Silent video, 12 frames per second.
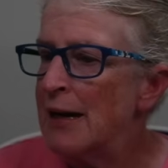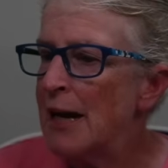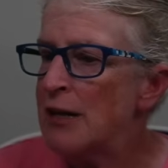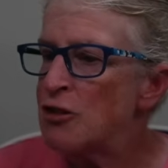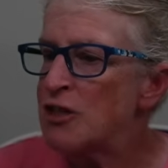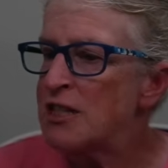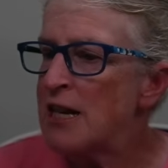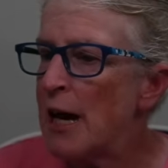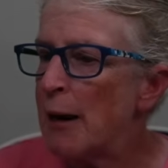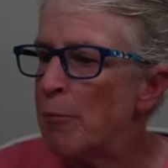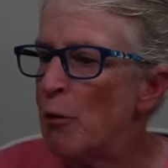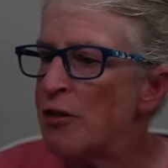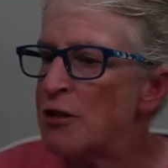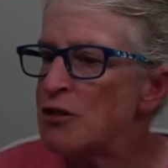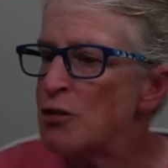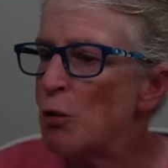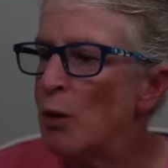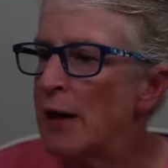I just tap on the
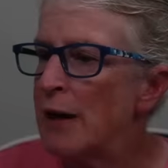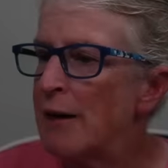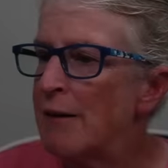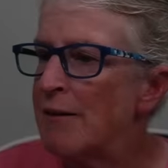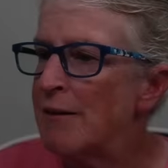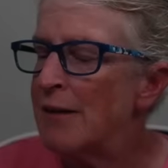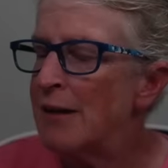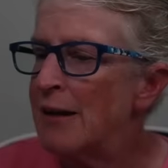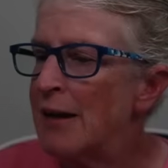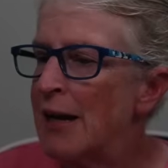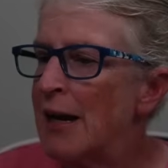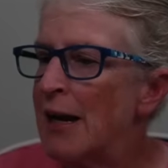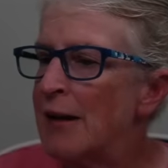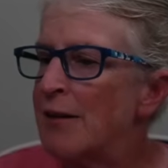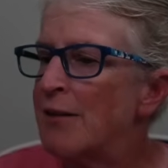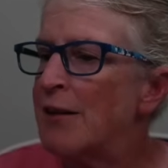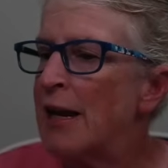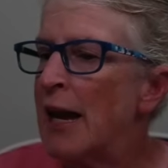square and
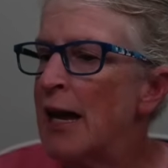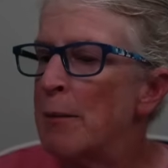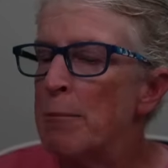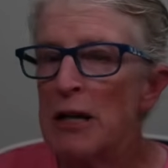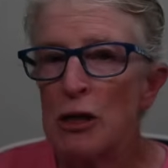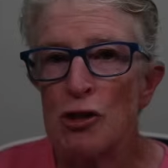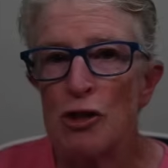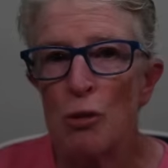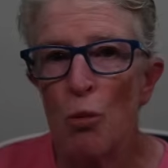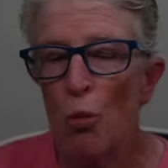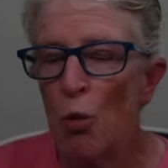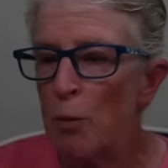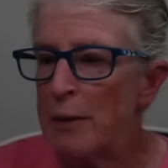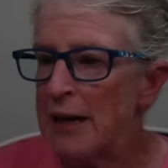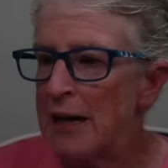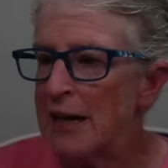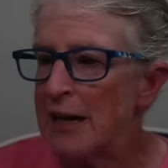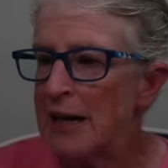the animation will
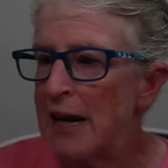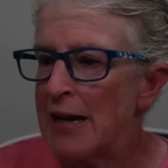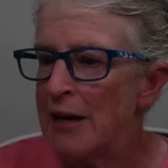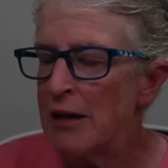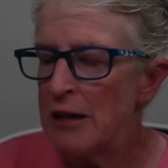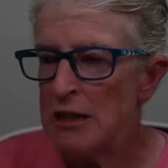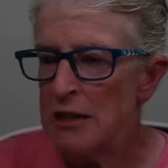begin again.